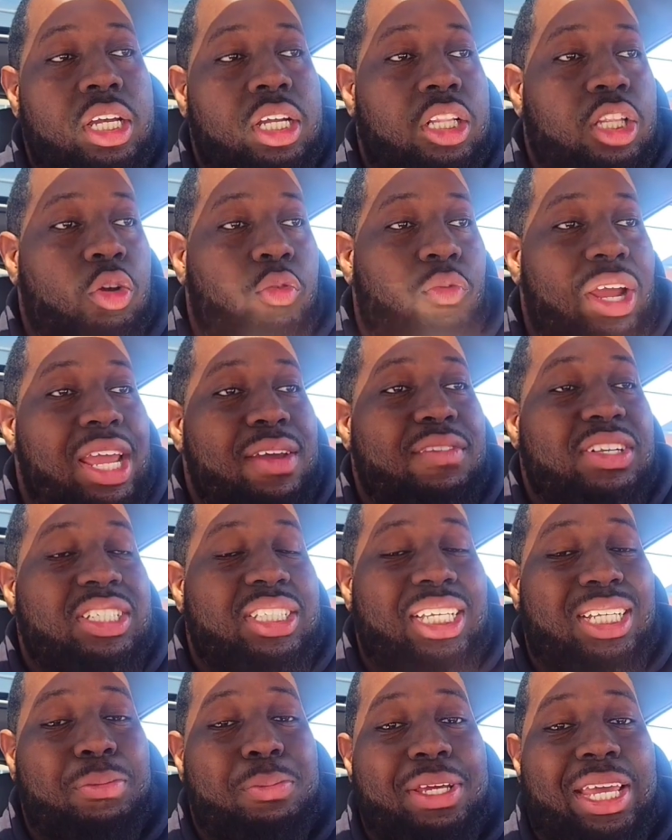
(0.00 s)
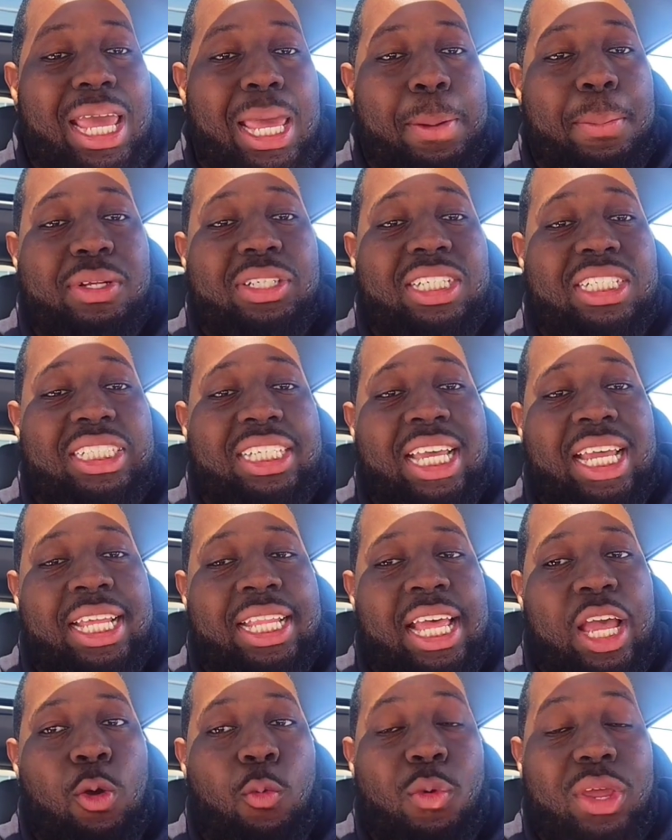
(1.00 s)
The Ravens need to be able to say
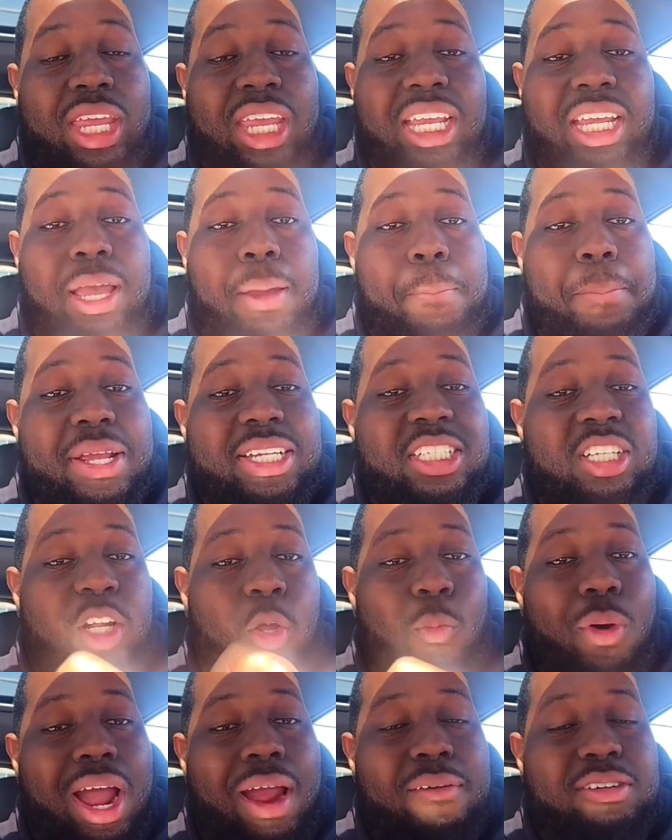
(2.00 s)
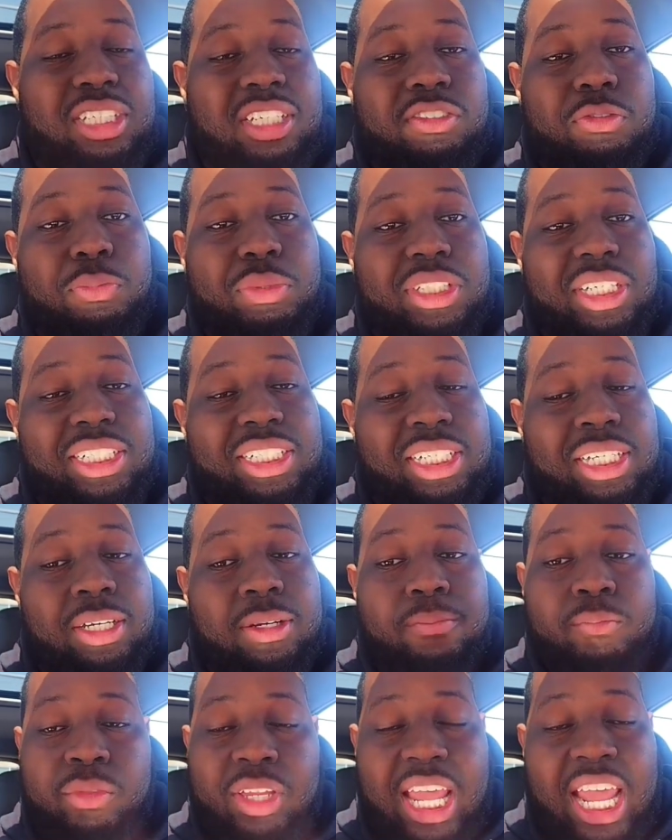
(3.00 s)
that we can commit to the wide receiver position
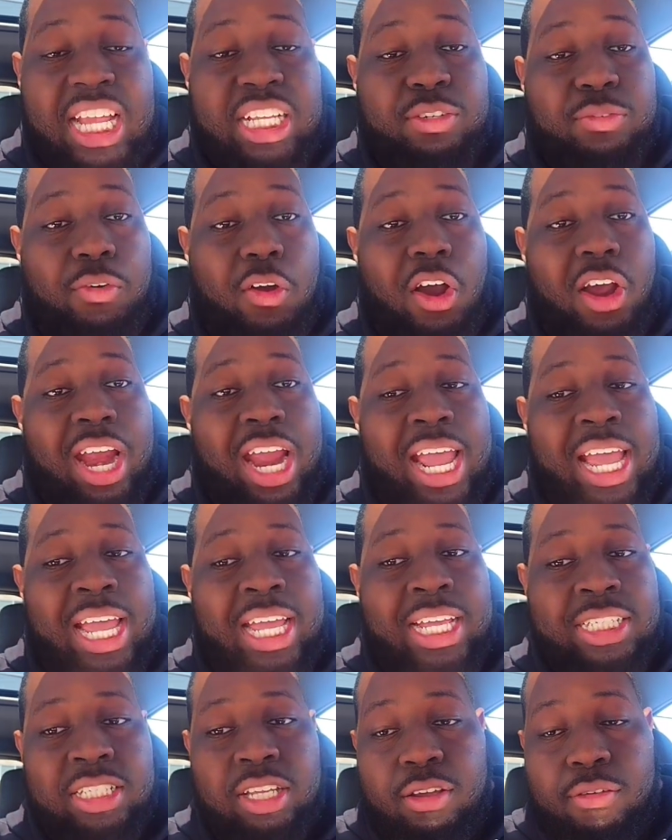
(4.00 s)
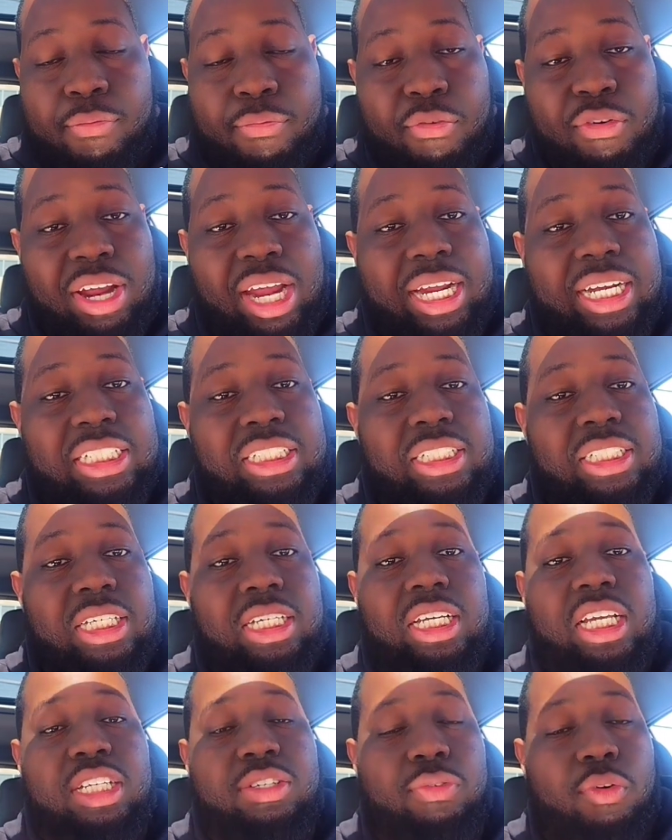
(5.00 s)
as far as free agency,
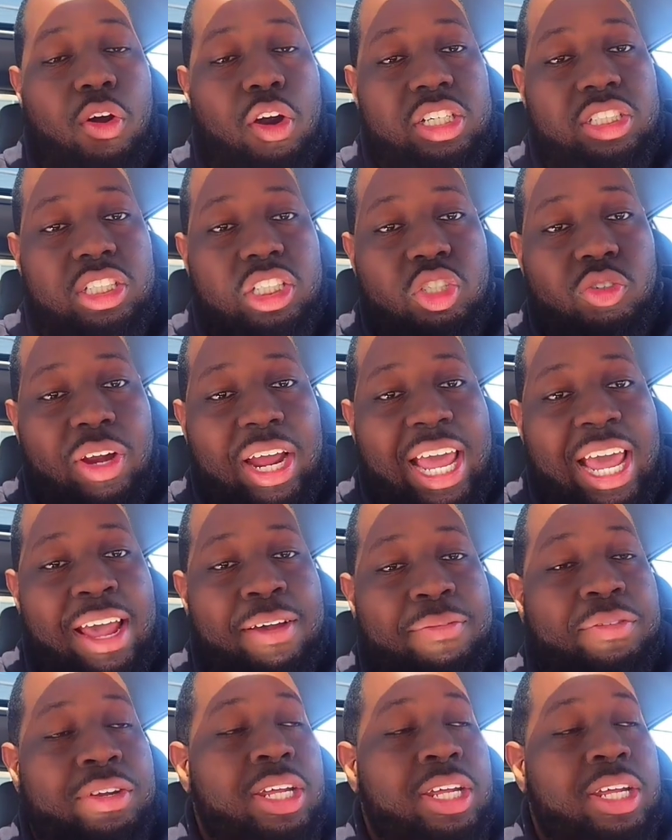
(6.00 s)
as far as the draft,